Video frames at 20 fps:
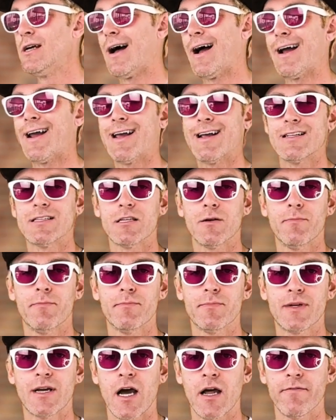I had
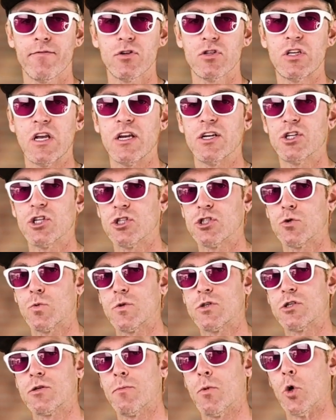some conversations
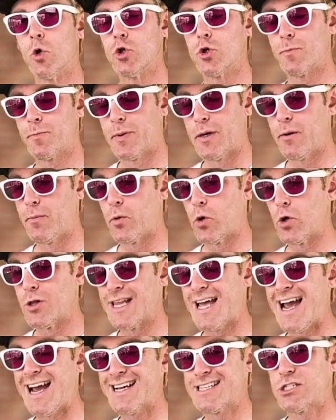with some older people
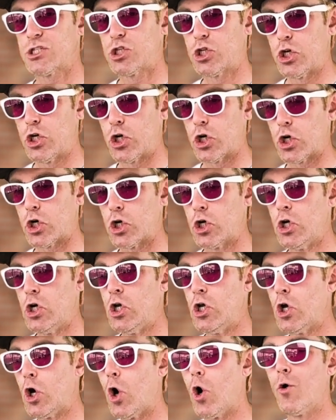last year,
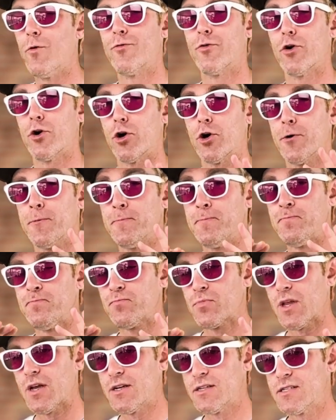over
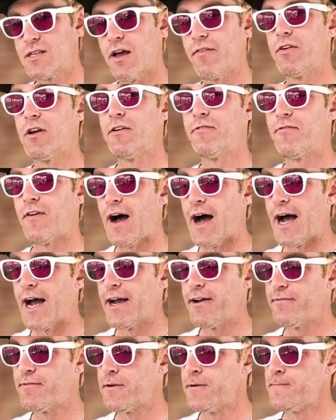
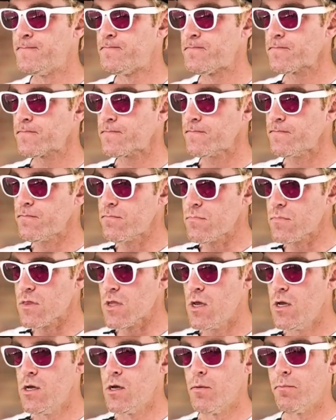75,
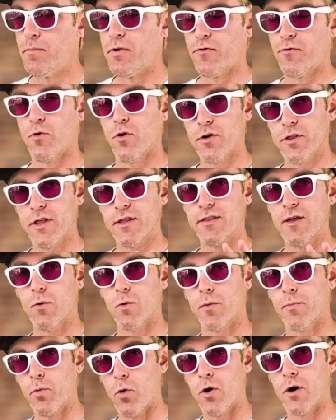before that they
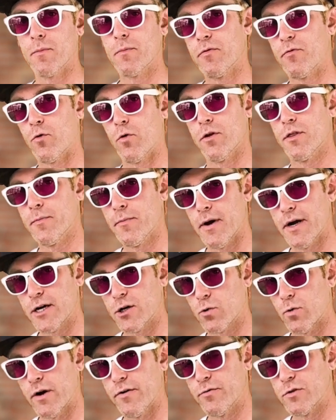were born before the
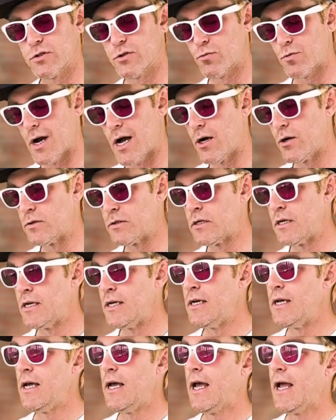microwave was around,
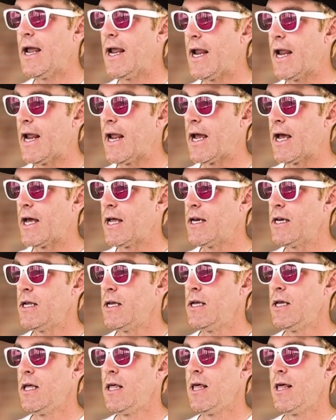and
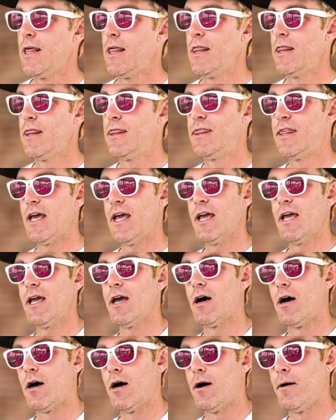they
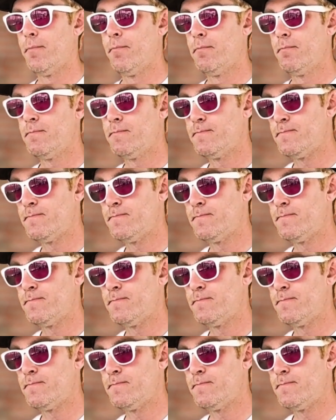I